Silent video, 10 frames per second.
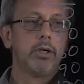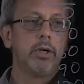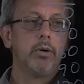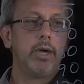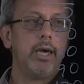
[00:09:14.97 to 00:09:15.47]

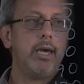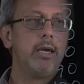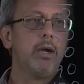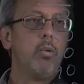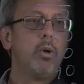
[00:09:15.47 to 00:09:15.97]
Okay?
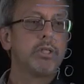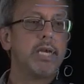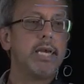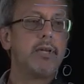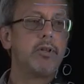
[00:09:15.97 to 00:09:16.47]
Once
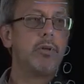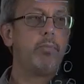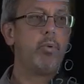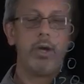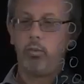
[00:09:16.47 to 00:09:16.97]
I get to the
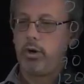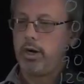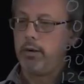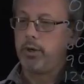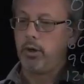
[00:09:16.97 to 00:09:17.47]
point where
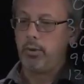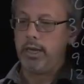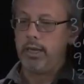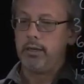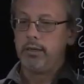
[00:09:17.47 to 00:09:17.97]
I'm
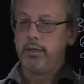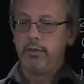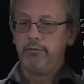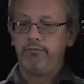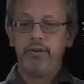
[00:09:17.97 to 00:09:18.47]
going
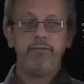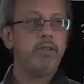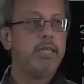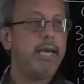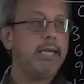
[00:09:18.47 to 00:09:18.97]

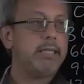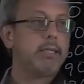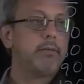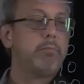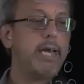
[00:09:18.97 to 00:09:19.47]
58
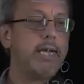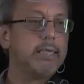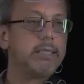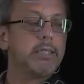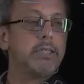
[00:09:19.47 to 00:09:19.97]

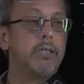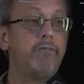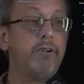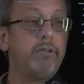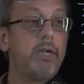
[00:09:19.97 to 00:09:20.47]
minus, let's see here,
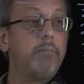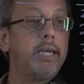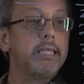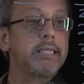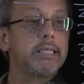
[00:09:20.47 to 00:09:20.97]
58
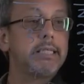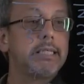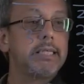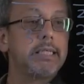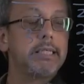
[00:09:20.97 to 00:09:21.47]
minus
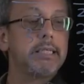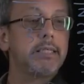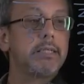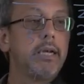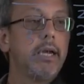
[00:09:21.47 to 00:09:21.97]
66
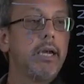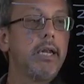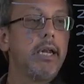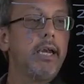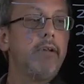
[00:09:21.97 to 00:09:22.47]
is
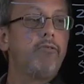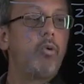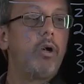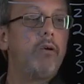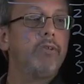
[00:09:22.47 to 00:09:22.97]
negative
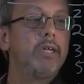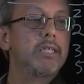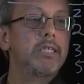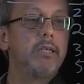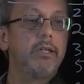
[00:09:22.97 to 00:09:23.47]
12. That's
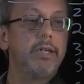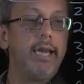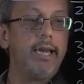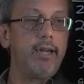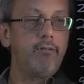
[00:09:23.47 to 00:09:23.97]
still
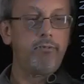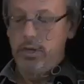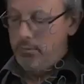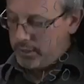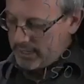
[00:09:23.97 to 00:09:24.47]
negative,
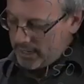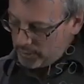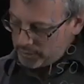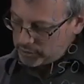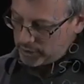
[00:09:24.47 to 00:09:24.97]
but now
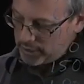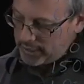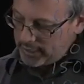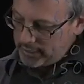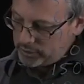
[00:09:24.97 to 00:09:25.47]
I start
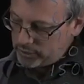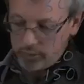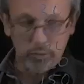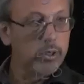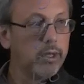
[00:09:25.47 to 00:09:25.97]
getting
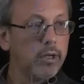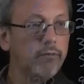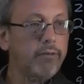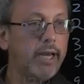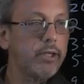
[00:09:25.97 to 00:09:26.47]
into
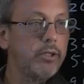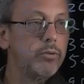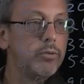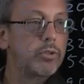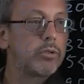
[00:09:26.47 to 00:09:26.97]

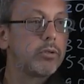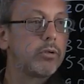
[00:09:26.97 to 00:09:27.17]
values.